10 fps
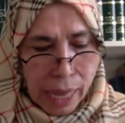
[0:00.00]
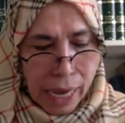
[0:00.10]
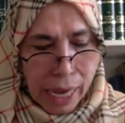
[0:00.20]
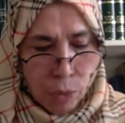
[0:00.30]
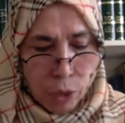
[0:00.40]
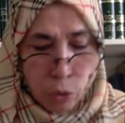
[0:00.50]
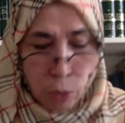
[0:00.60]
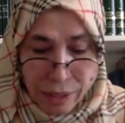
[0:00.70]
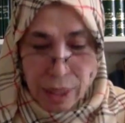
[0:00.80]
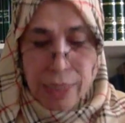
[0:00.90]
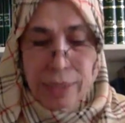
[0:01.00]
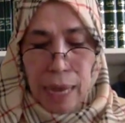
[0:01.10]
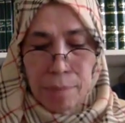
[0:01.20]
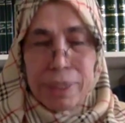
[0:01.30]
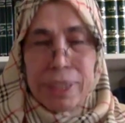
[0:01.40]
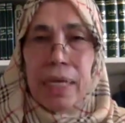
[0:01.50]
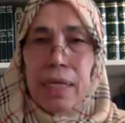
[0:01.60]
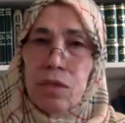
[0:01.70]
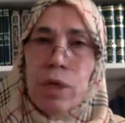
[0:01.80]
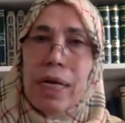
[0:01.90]
and when you address that
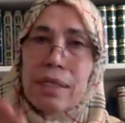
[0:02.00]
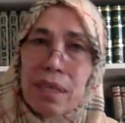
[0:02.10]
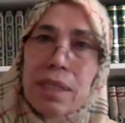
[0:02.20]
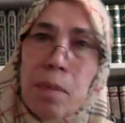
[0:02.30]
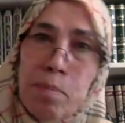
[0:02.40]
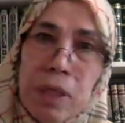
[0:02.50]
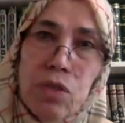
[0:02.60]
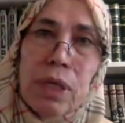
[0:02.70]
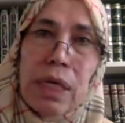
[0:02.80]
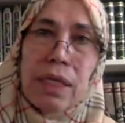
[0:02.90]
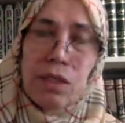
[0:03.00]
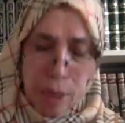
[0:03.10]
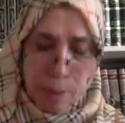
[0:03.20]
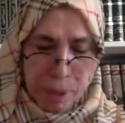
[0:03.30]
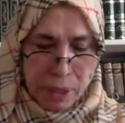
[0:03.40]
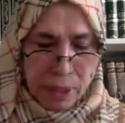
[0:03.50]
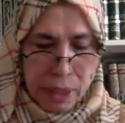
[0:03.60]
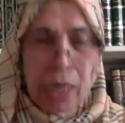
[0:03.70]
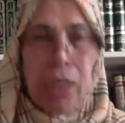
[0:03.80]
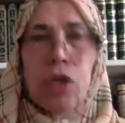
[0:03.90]
mistakes don't address it personally to that person